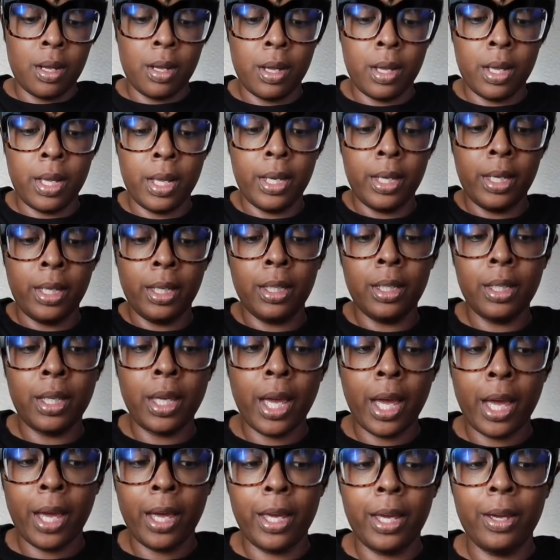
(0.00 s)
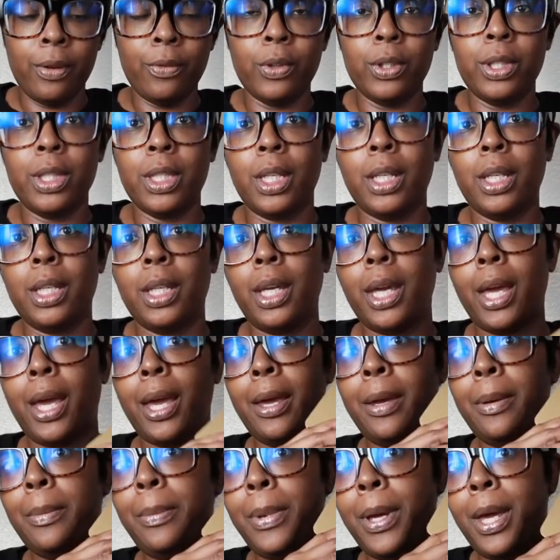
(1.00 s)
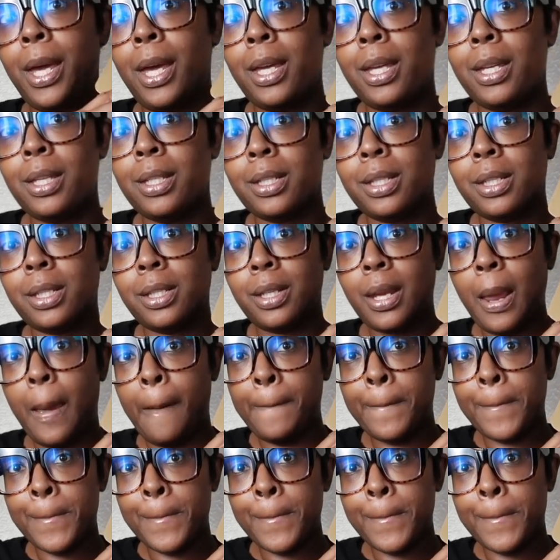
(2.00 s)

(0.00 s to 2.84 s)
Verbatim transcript: And look how everything came packaged.